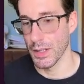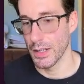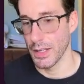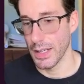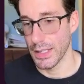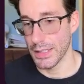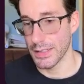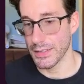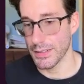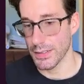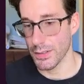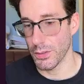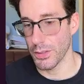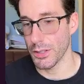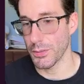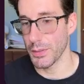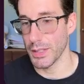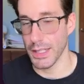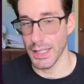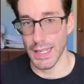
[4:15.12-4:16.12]
And this is going
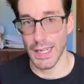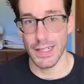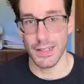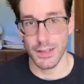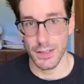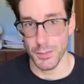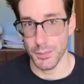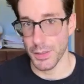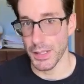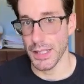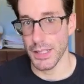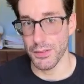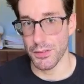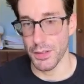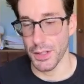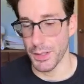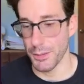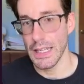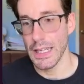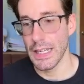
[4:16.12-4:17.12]
to be, again, completely
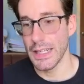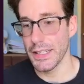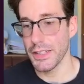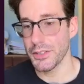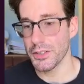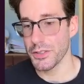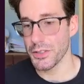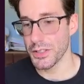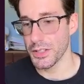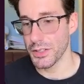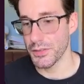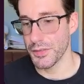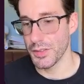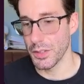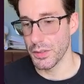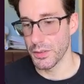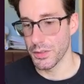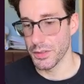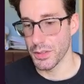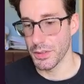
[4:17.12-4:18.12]
free. And these are just a
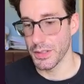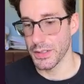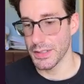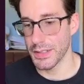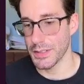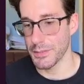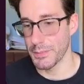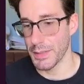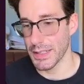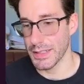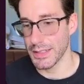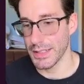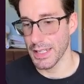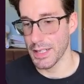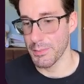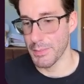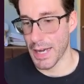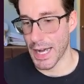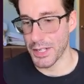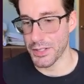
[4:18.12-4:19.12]
few. So this is mixing
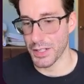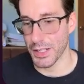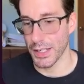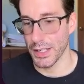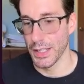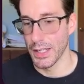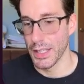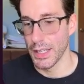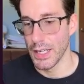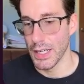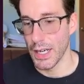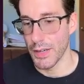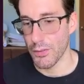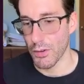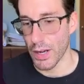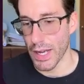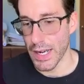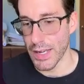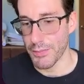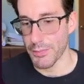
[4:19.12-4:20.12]
and matching a
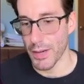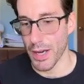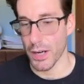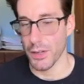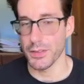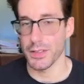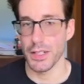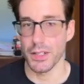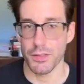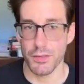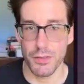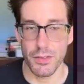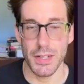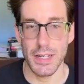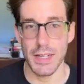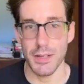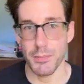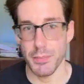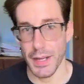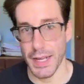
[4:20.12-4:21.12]
variety of models that are
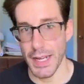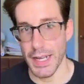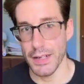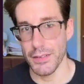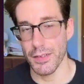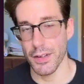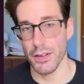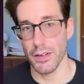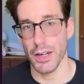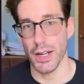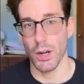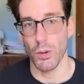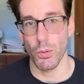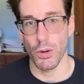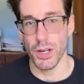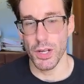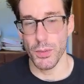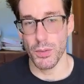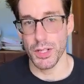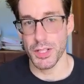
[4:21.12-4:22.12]
free and paid, figuring out
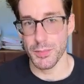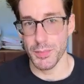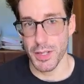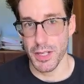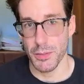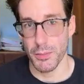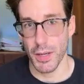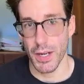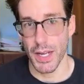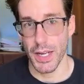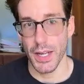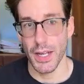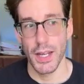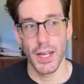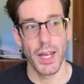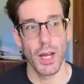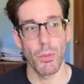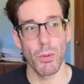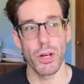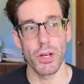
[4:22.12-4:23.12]
where you want to spend your money
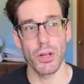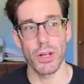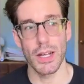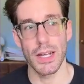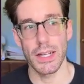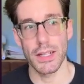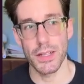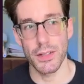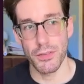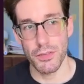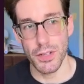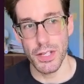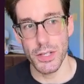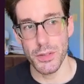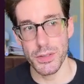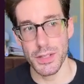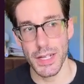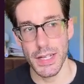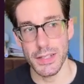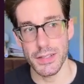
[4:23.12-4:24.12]
and where you can get the free
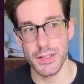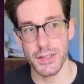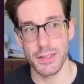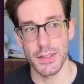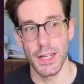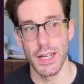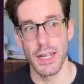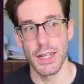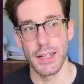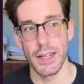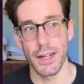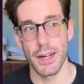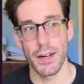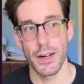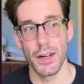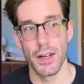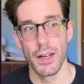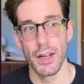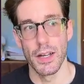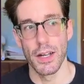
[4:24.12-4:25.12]
use cases that
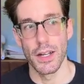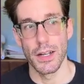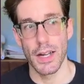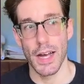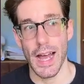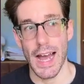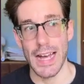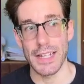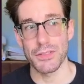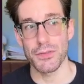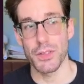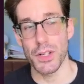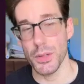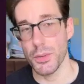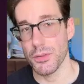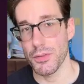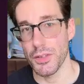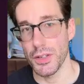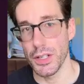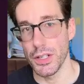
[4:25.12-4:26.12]
are not as
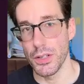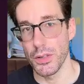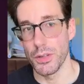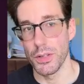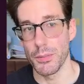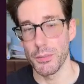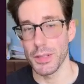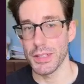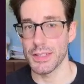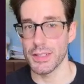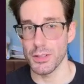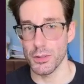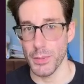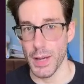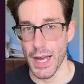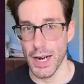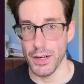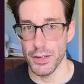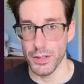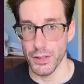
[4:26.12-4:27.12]
frequent for you, but still
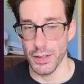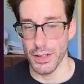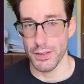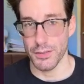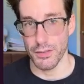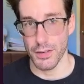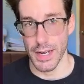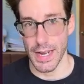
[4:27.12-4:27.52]
matter and you can get free